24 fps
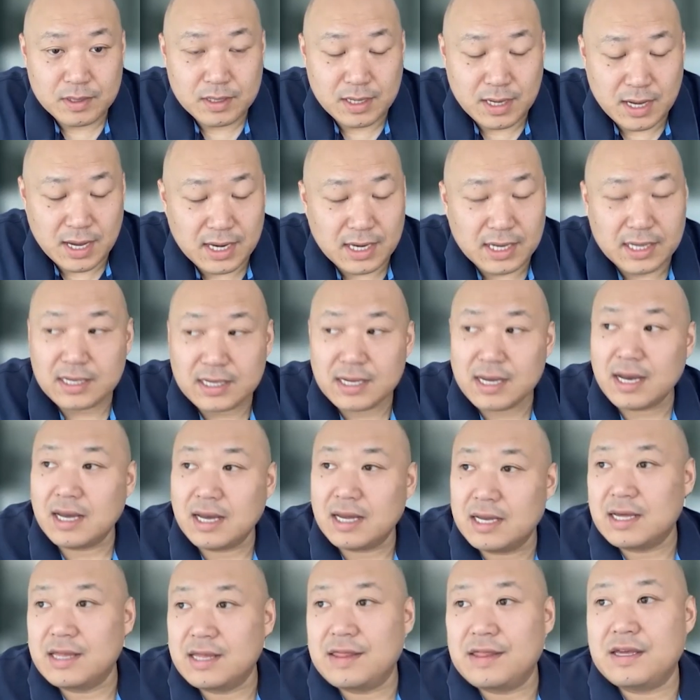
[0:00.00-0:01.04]
Got it.
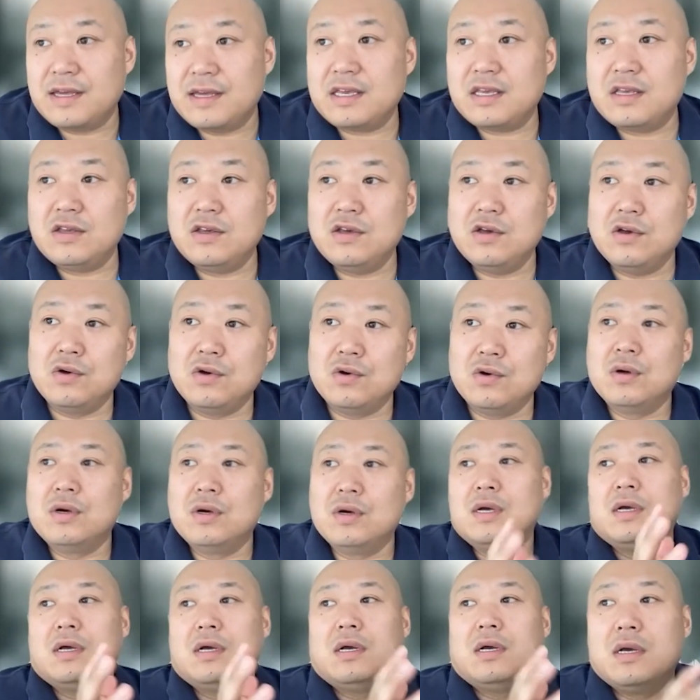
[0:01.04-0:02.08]
Yeah, and I think you
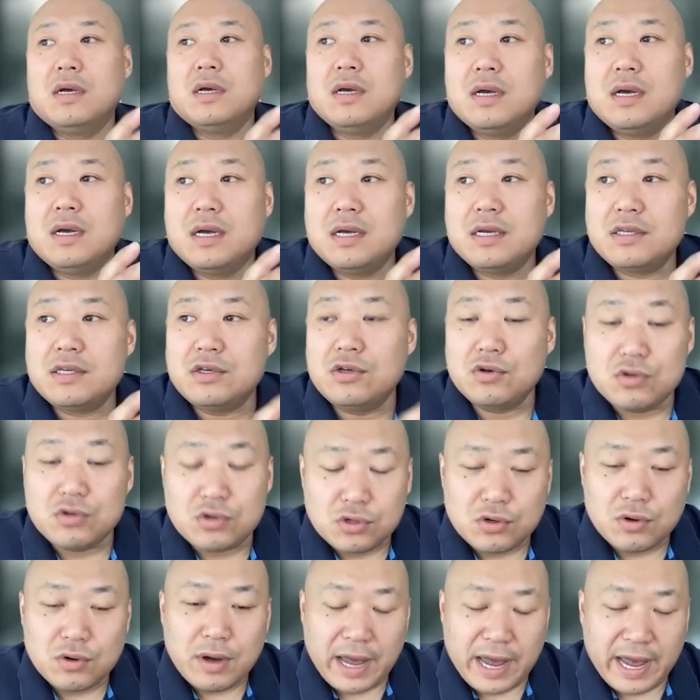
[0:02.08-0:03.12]

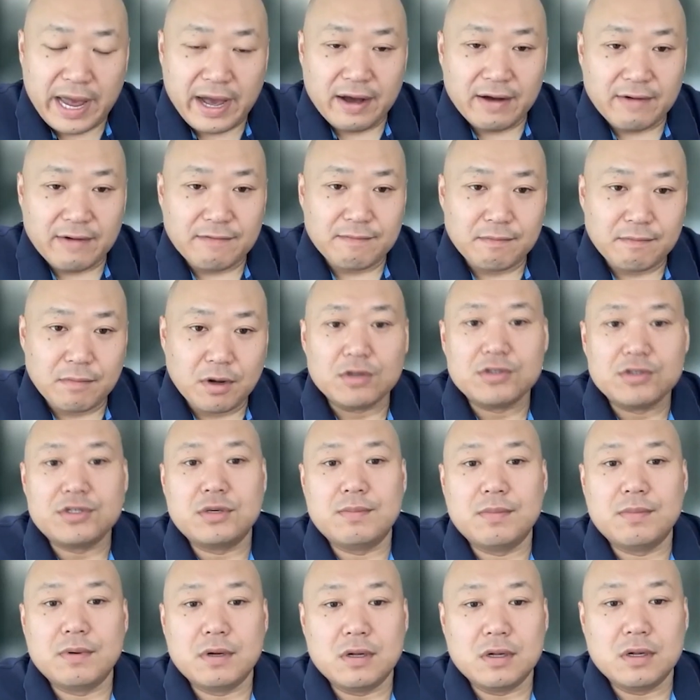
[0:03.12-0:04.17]
do have
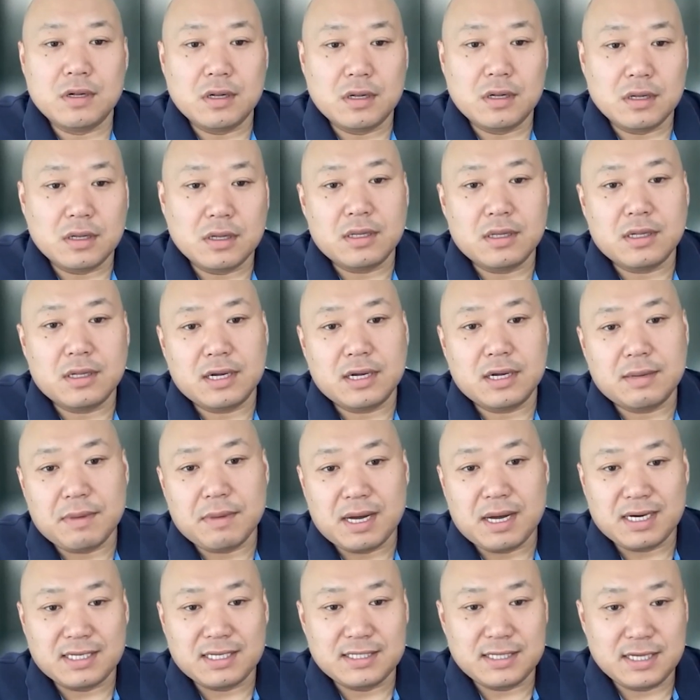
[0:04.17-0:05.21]
multiple
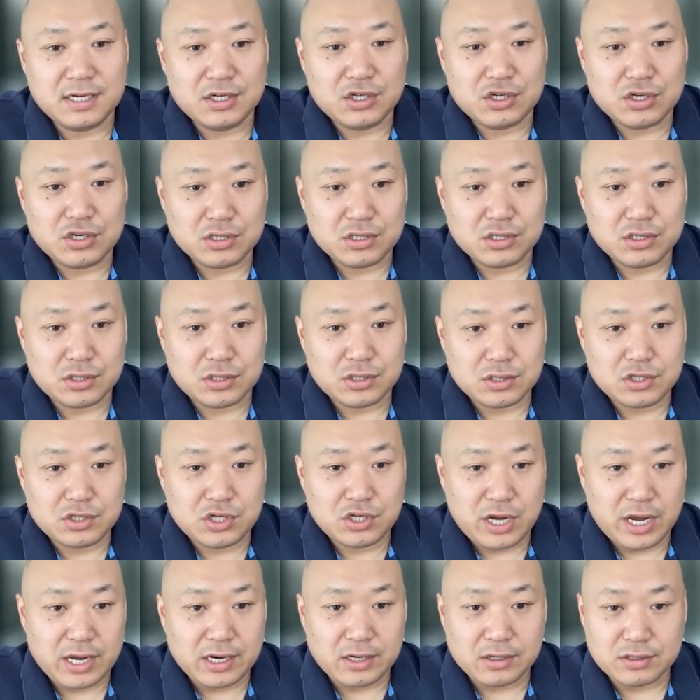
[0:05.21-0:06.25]
monetization
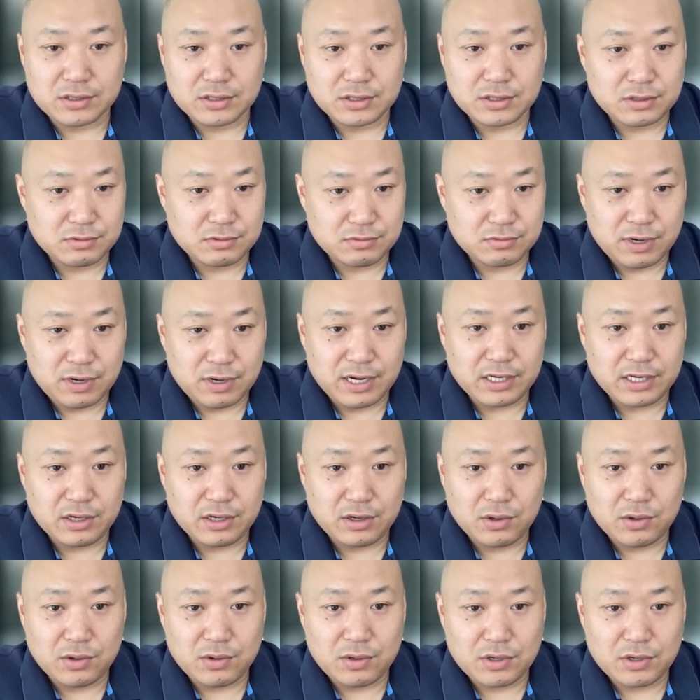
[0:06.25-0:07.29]
channels, right?
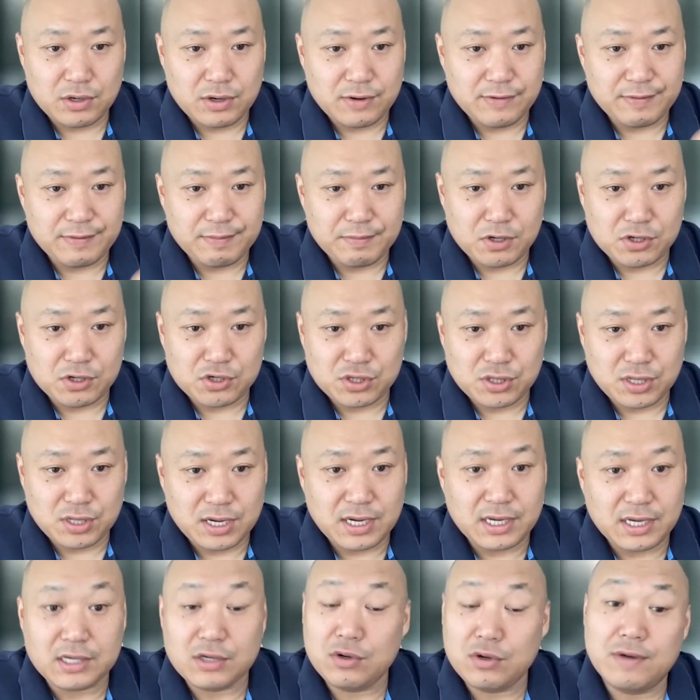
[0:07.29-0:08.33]
You have a merch
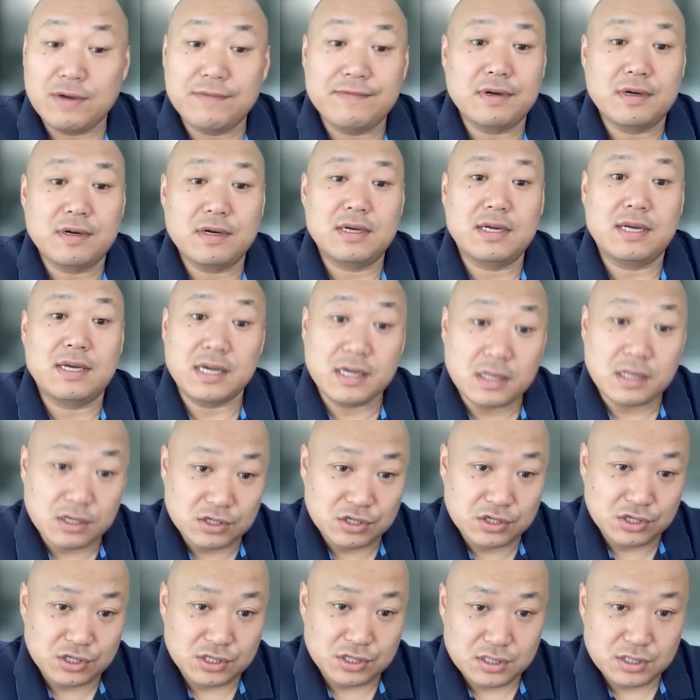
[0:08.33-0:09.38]
line, you have a
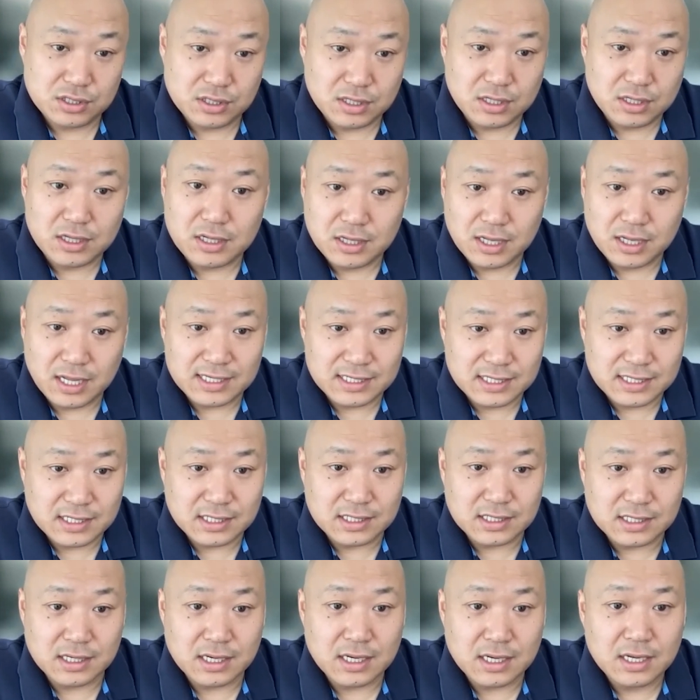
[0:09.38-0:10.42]
English
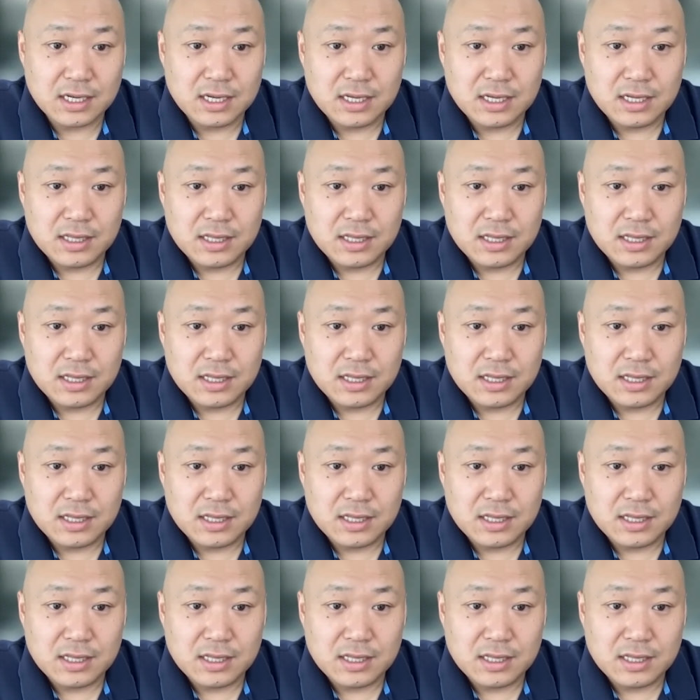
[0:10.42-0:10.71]
lesson